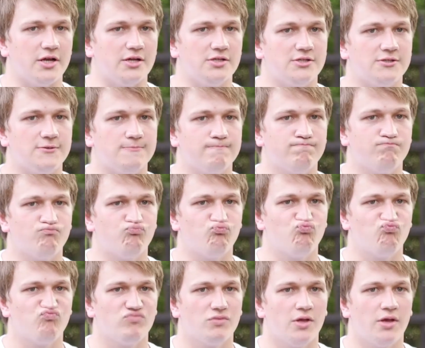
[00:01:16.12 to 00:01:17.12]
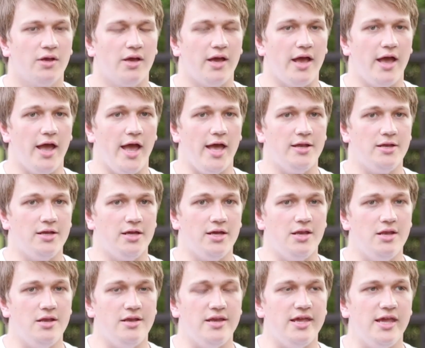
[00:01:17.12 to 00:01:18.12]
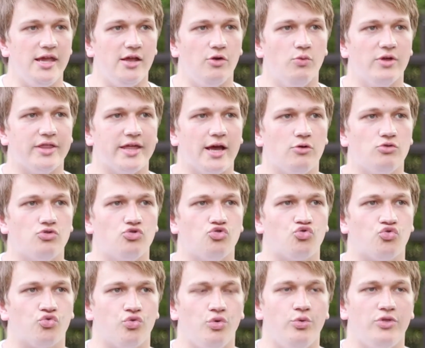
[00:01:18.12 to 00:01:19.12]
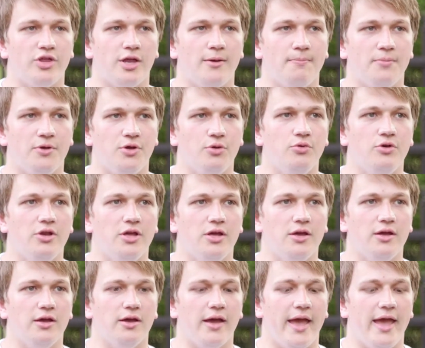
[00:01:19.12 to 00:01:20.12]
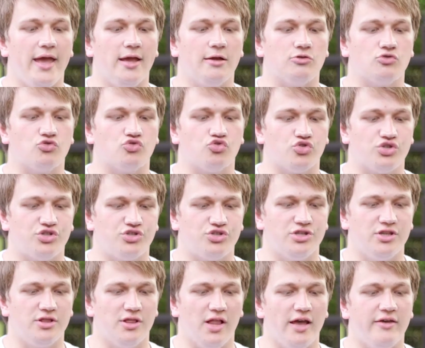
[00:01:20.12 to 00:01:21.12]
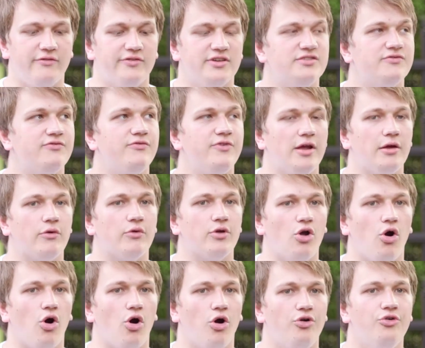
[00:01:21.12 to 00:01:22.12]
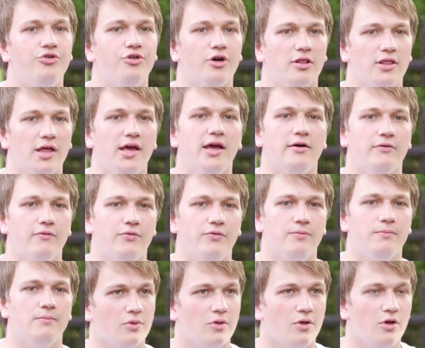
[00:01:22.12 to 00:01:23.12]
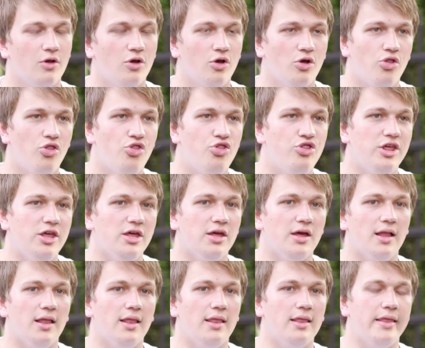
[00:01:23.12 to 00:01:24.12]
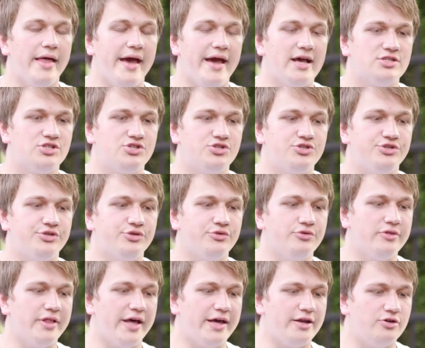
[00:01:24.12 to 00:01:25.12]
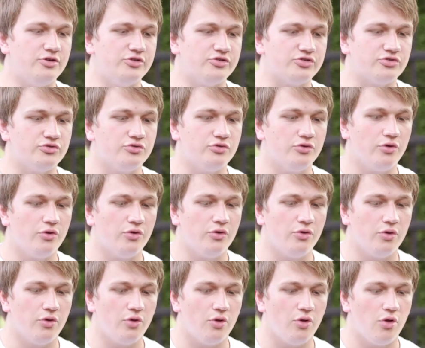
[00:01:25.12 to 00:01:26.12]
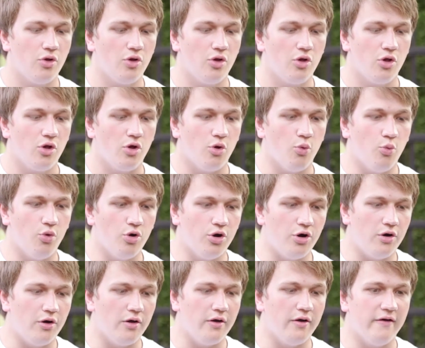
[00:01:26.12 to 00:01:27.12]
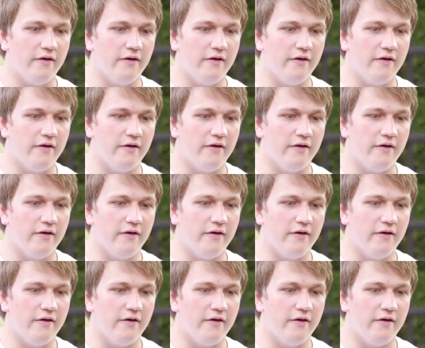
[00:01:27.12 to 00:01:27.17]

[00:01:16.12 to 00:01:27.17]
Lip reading: us. And indeed, without truth and beauty, a Christian life is very hard to live. The last two letters were